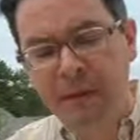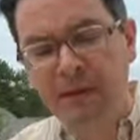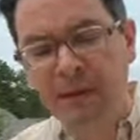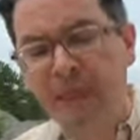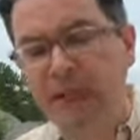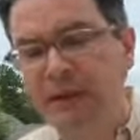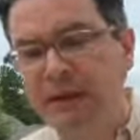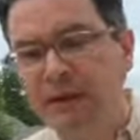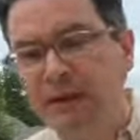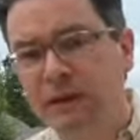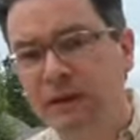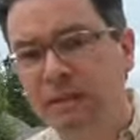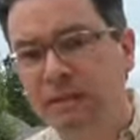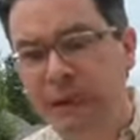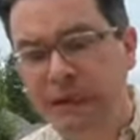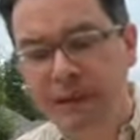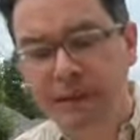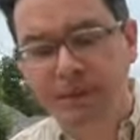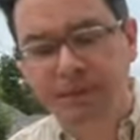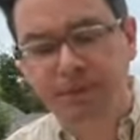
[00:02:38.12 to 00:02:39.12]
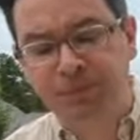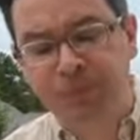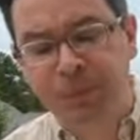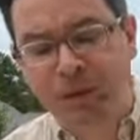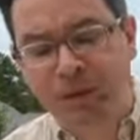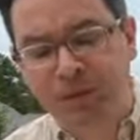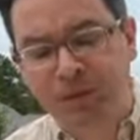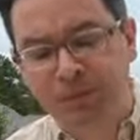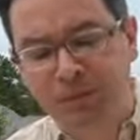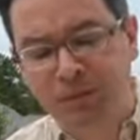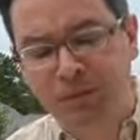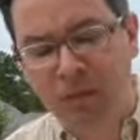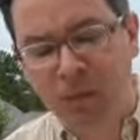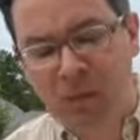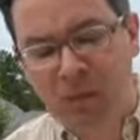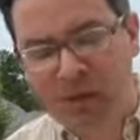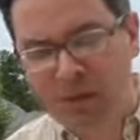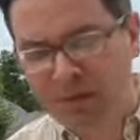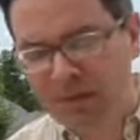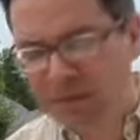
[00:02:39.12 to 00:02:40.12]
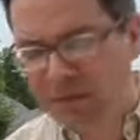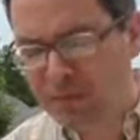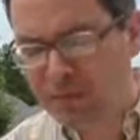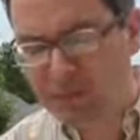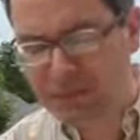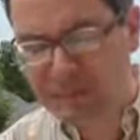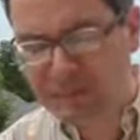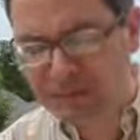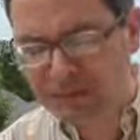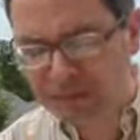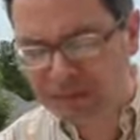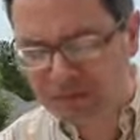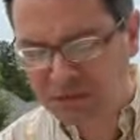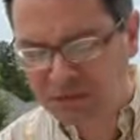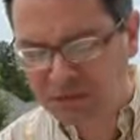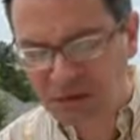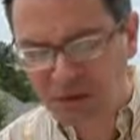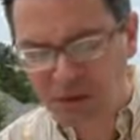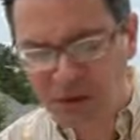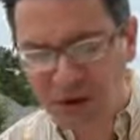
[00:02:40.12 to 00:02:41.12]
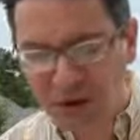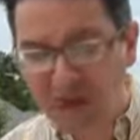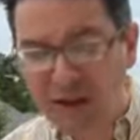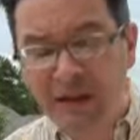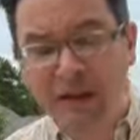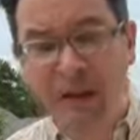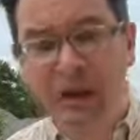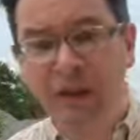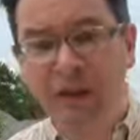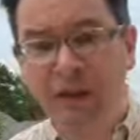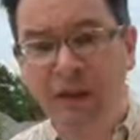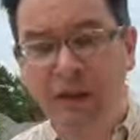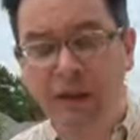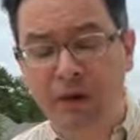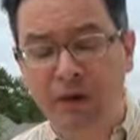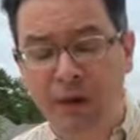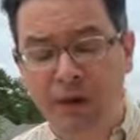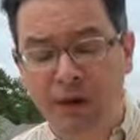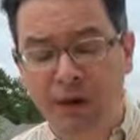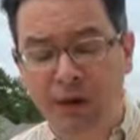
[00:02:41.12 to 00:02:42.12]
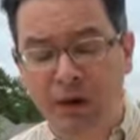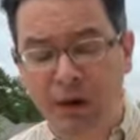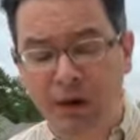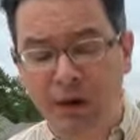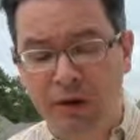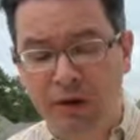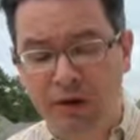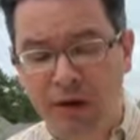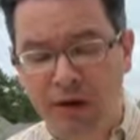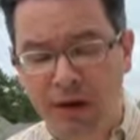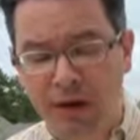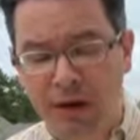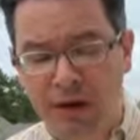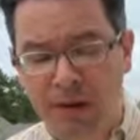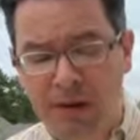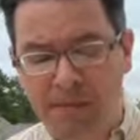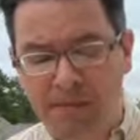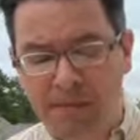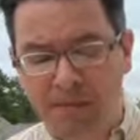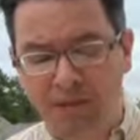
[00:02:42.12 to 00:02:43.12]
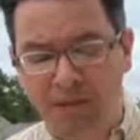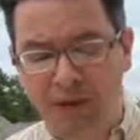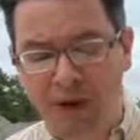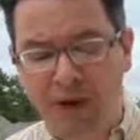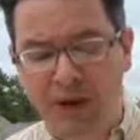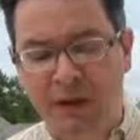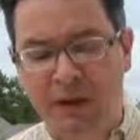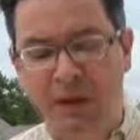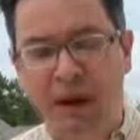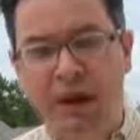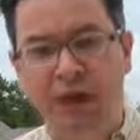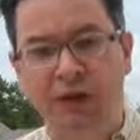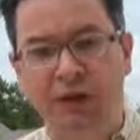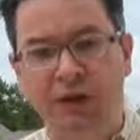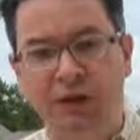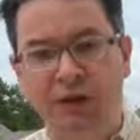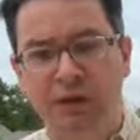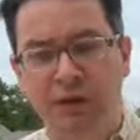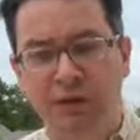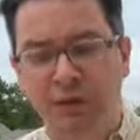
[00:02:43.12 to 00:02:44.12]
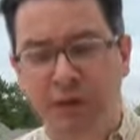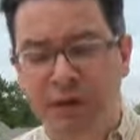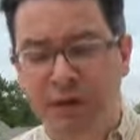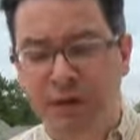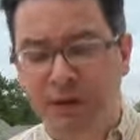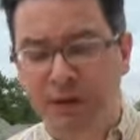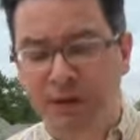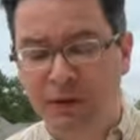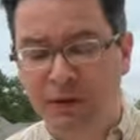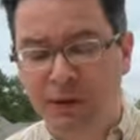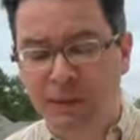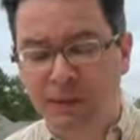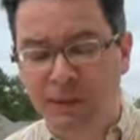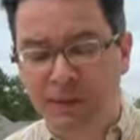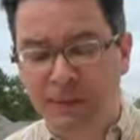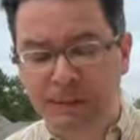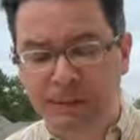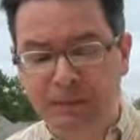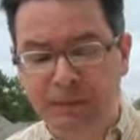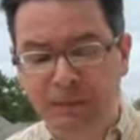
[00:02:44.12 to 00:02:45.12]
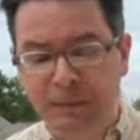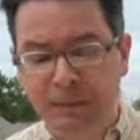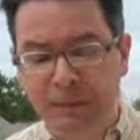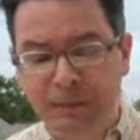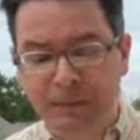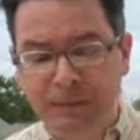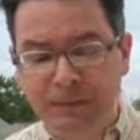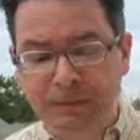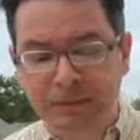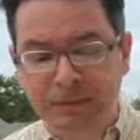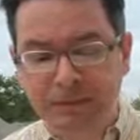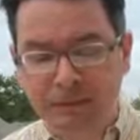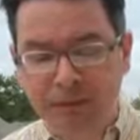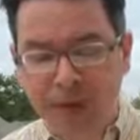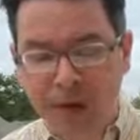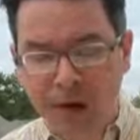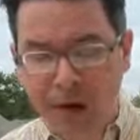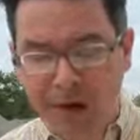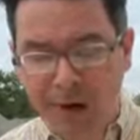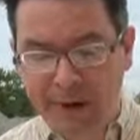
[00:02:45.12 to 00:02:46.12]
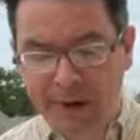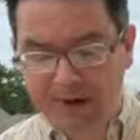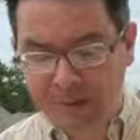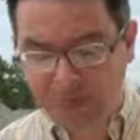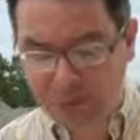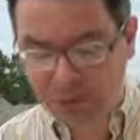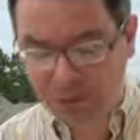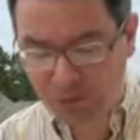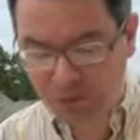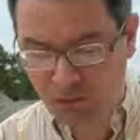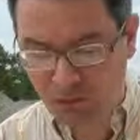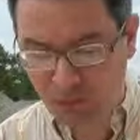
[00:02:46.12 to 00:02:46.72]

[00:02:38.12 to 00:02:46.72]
The taste isn't bad, but it's definitely different than ours. And the texture to me is a little different. But